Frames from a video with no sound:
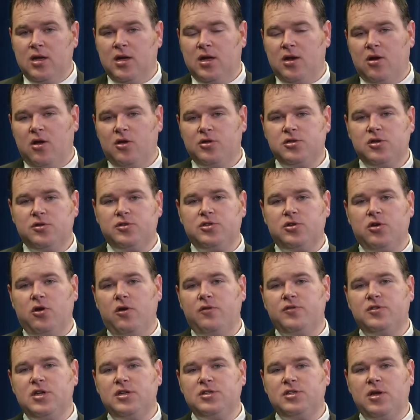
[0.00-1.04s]
It also
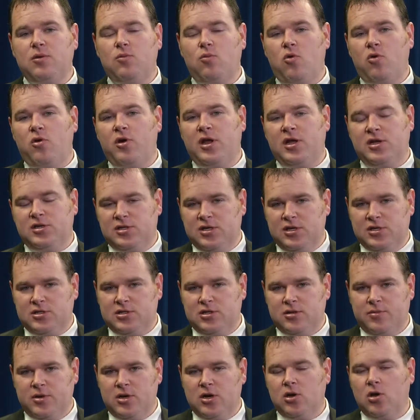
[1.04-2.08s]
serves as a warning
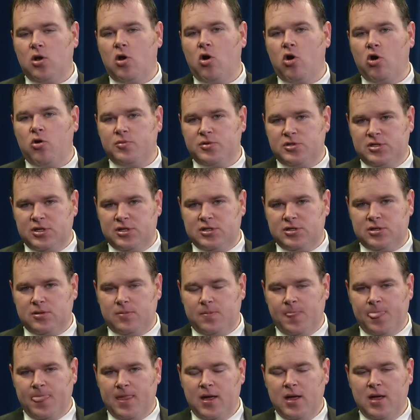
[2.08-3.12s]
system, an alarm
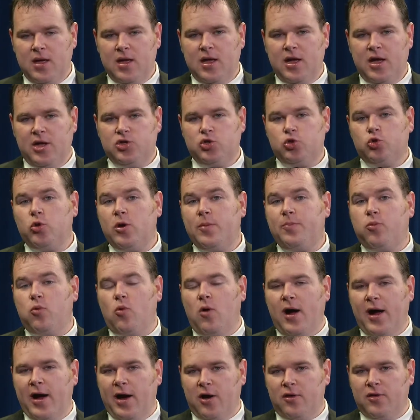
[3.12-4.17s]
system, a
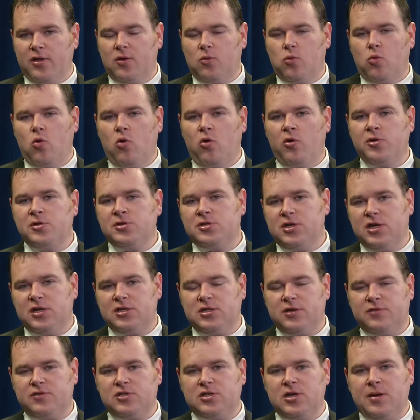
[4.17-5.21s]
tripwire that warns
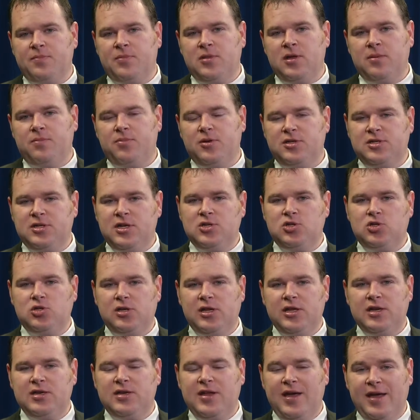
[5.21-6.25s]
us if something
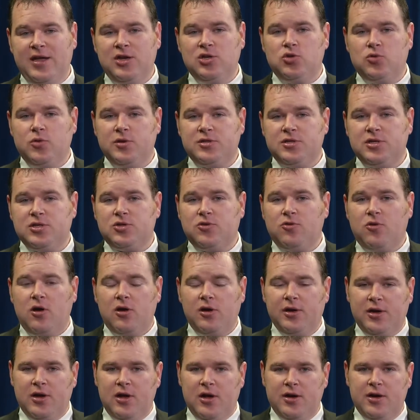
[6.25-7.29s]
potentially dangerous is
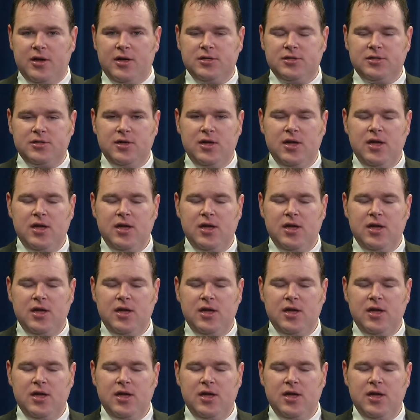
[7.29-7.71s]
crawling on us.